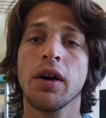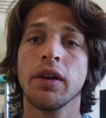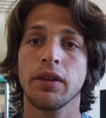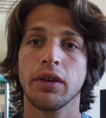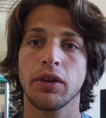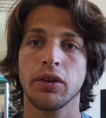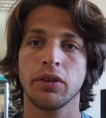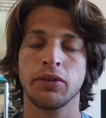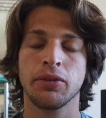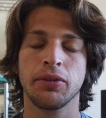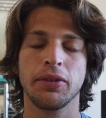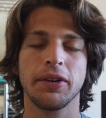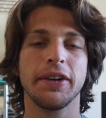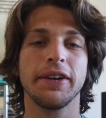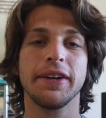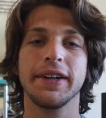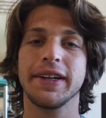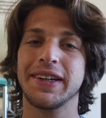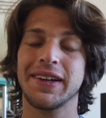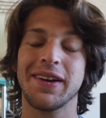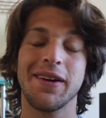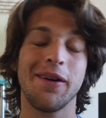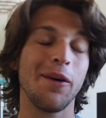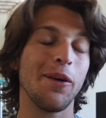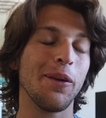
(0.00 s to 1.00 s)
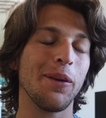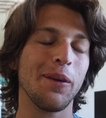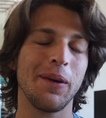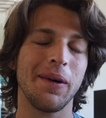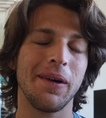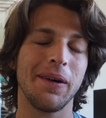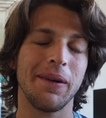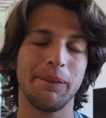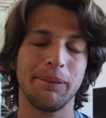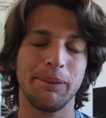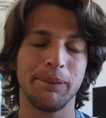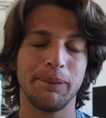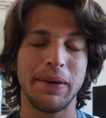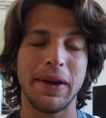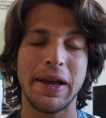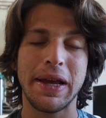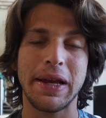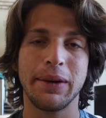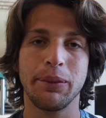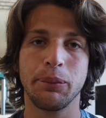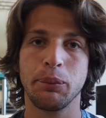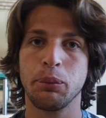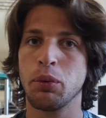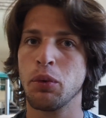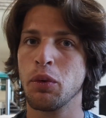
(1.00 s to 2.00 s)
There's really no
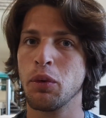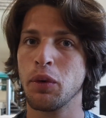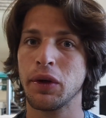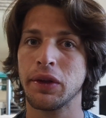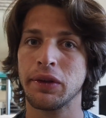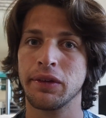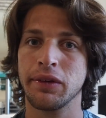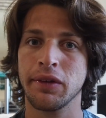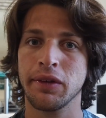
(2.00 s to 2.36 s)
main point